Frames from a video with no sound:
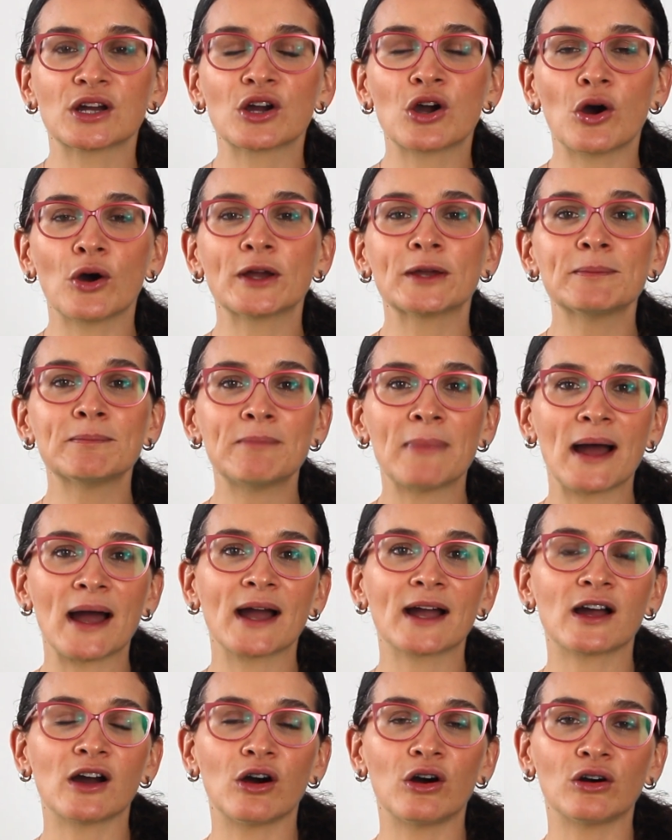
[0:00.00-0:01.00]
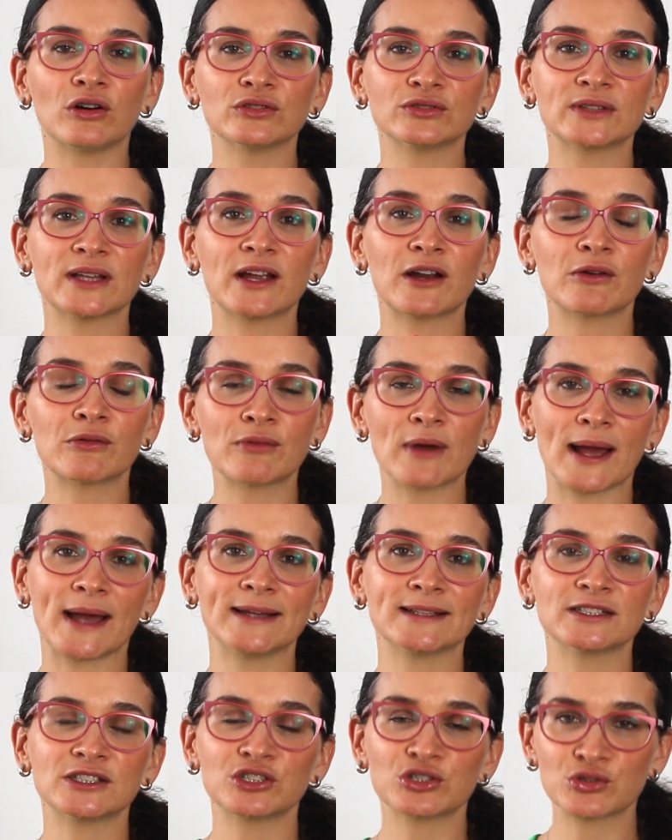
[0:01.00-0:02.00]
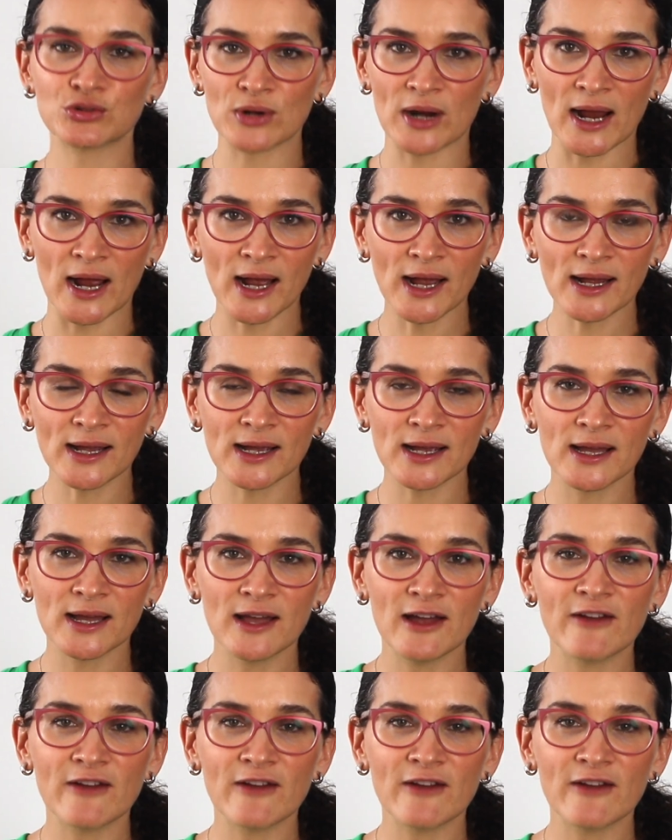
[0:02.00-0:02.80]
going back on the right track